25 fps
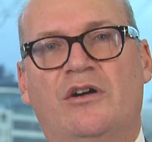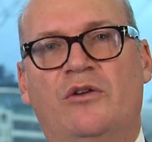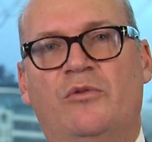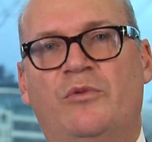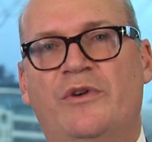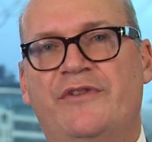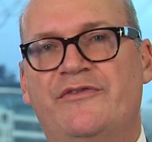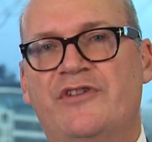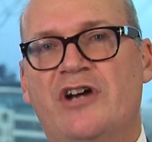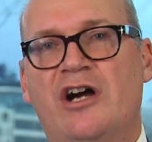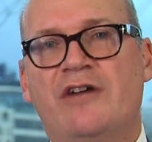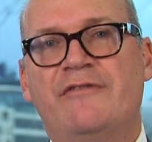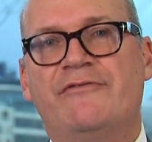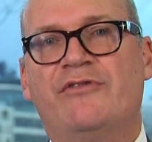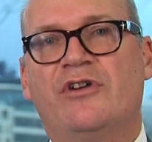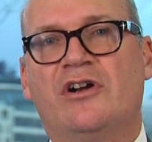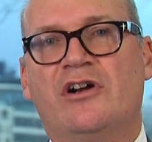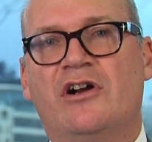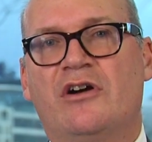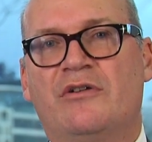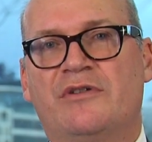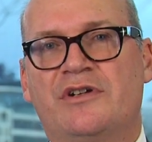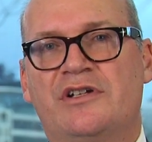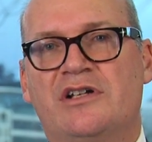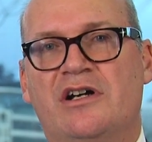We've known for a
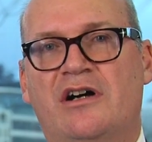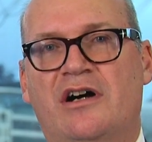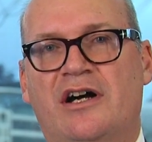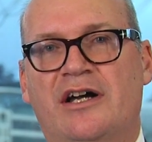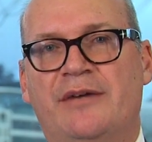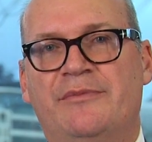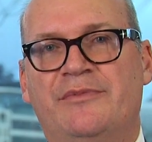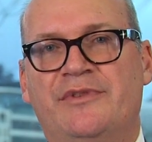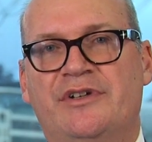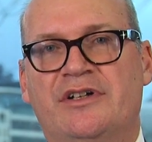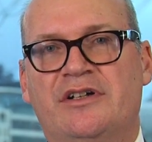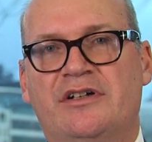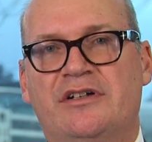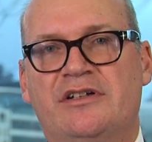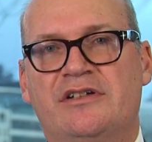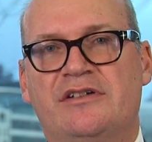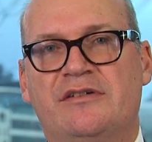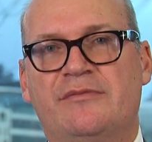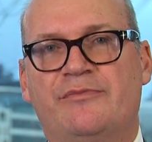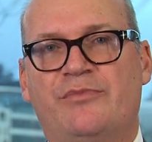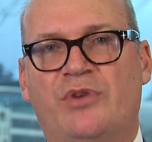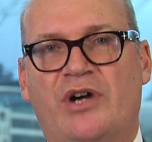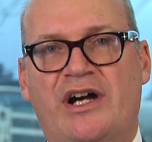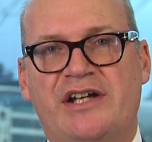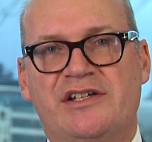long time
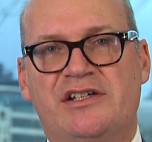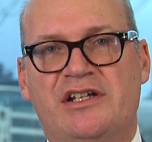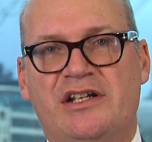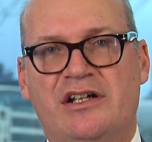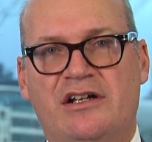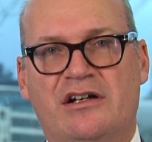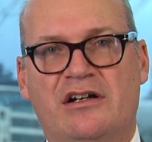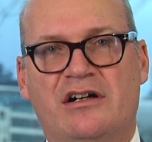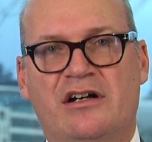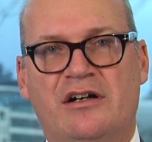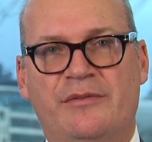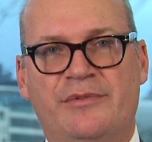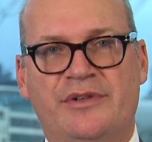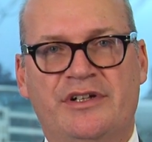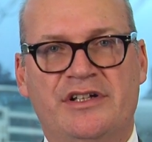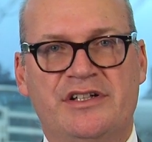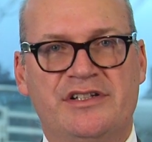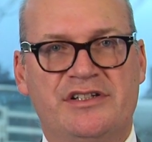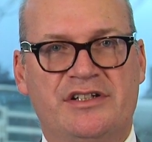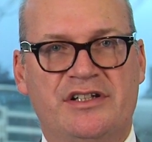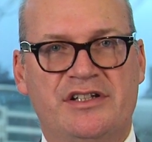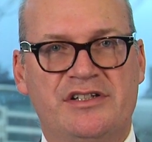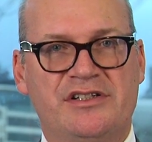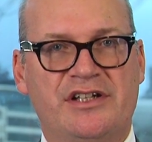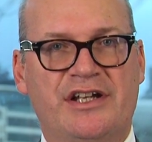that pricing carbon
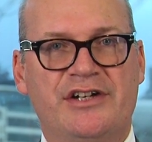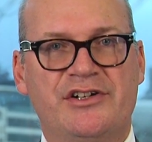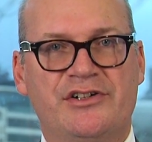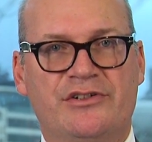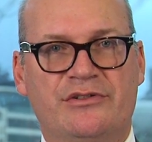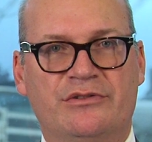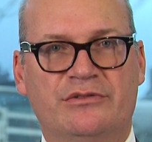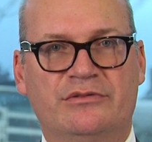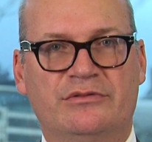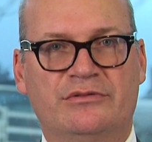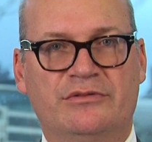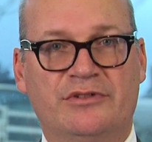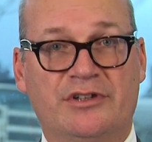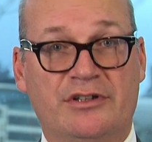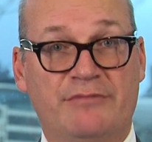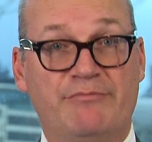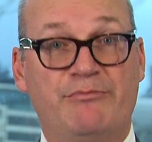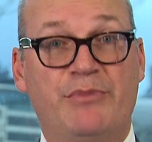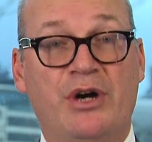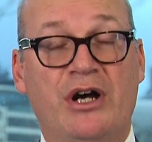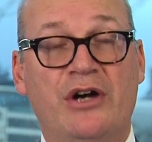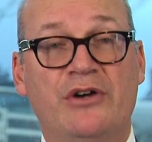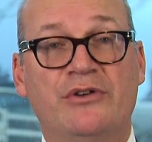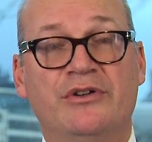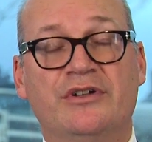is an essential
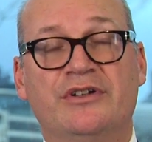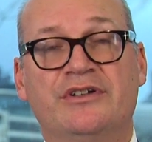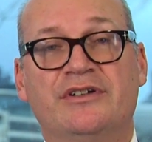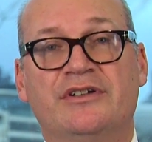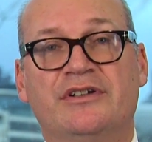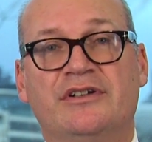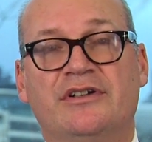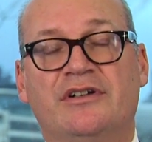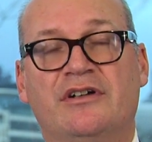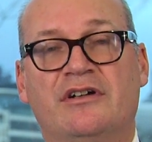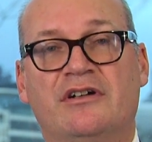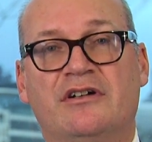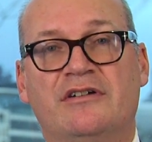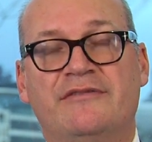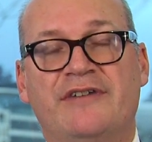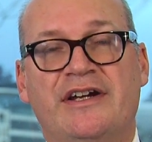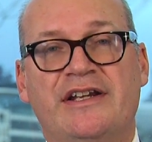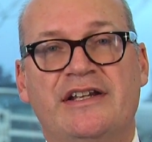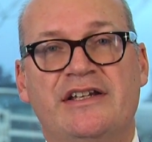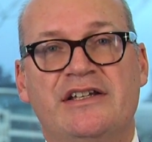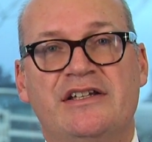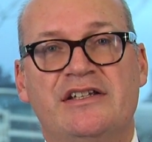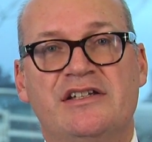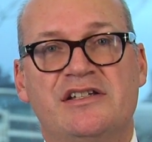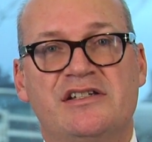component of
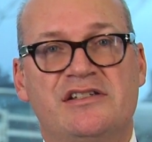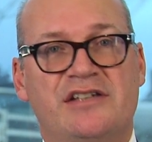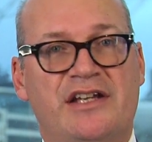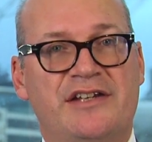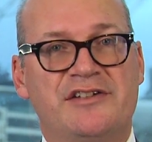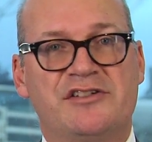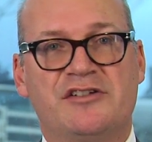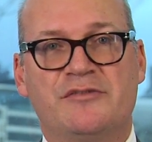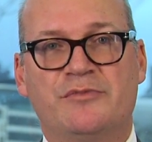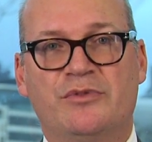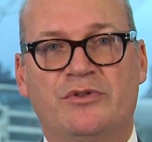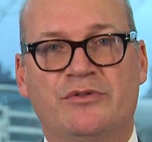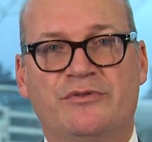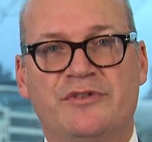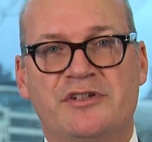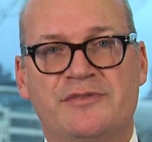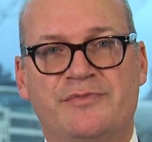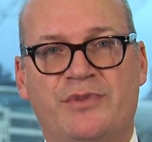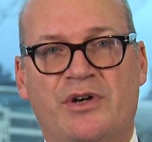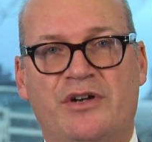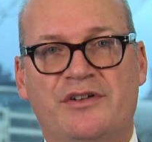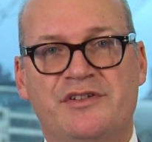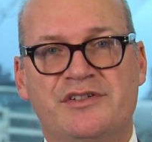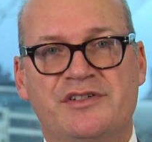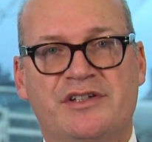any sensible
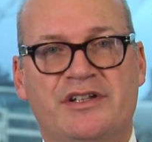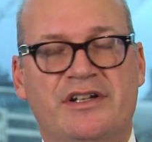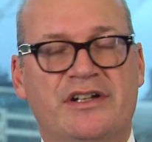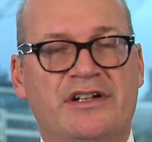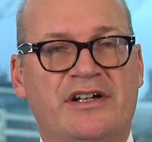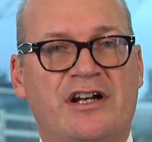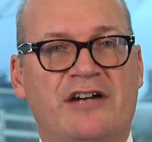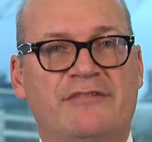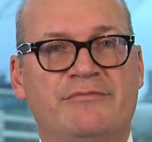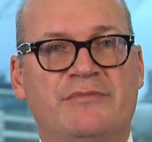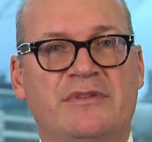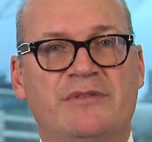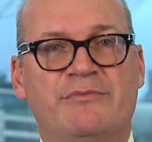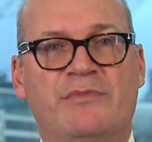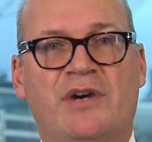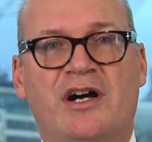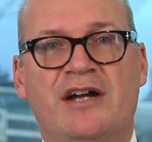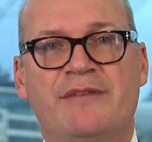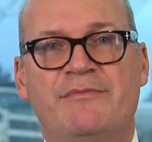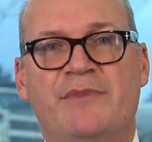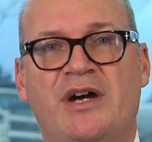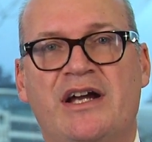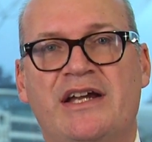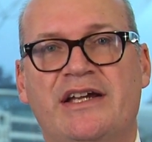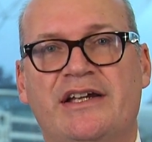response that the government
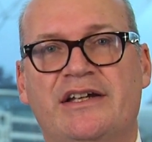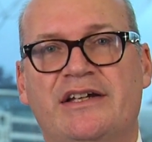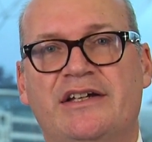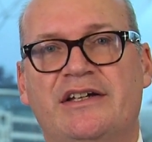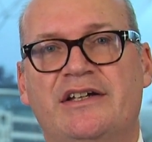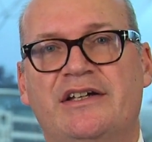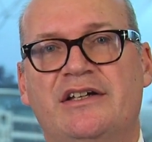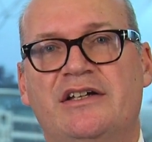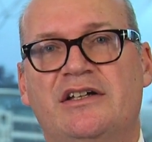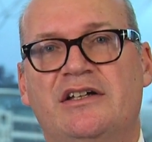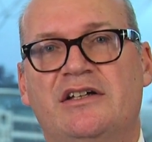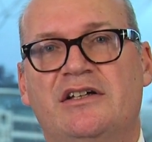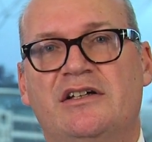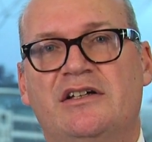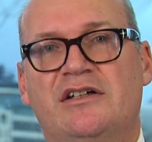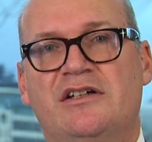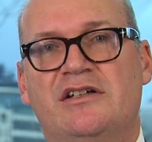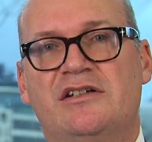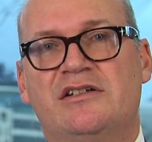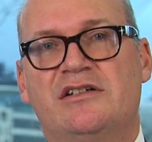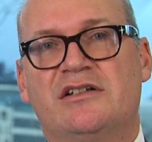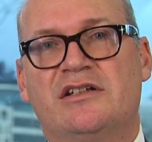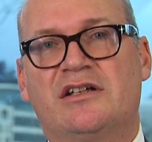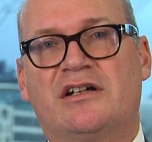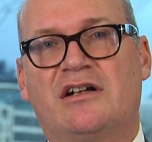might make
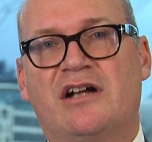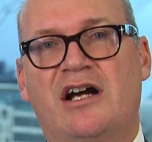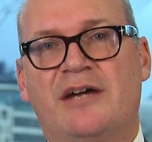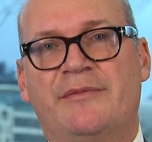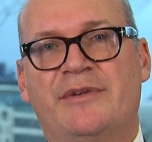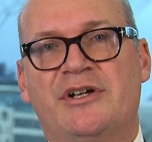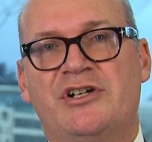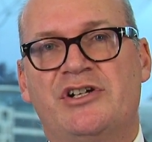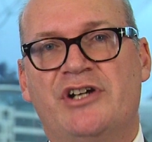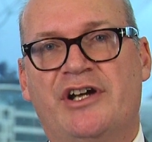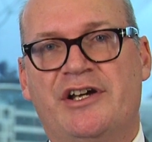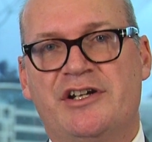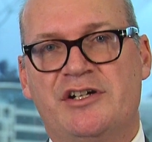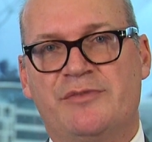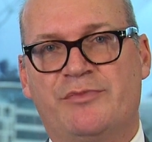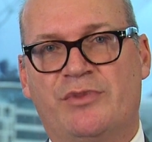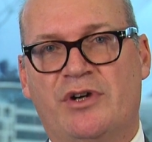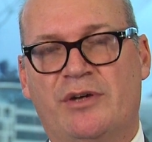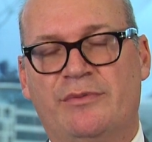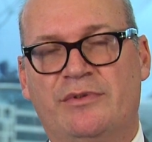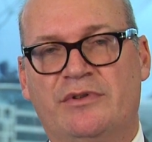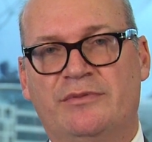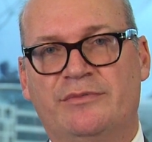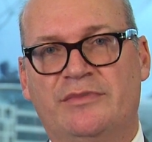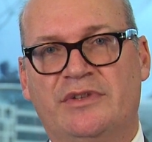to the climate change
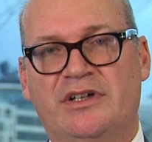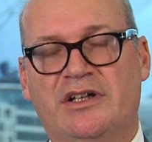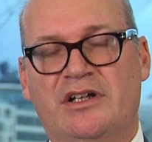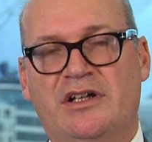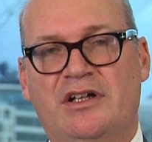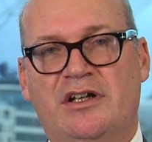problem.